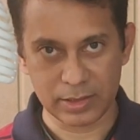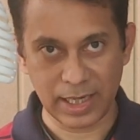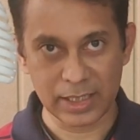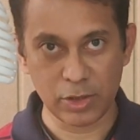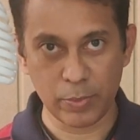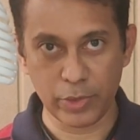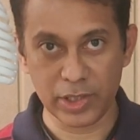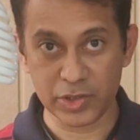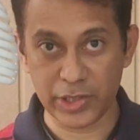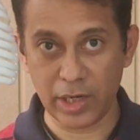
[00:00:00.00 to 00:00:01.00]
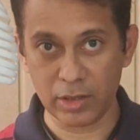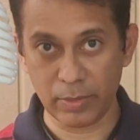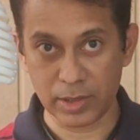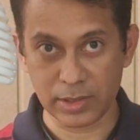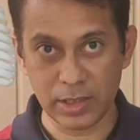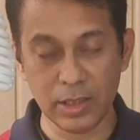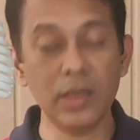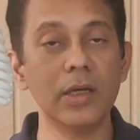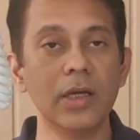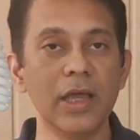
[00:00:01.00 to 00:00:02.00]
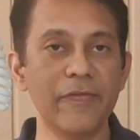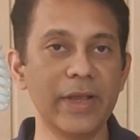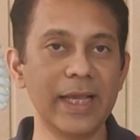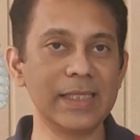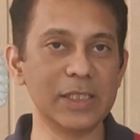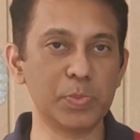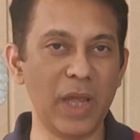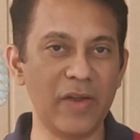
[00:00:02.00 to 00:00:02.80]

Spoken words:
That is, you're putting strain on the muscle. If in case it's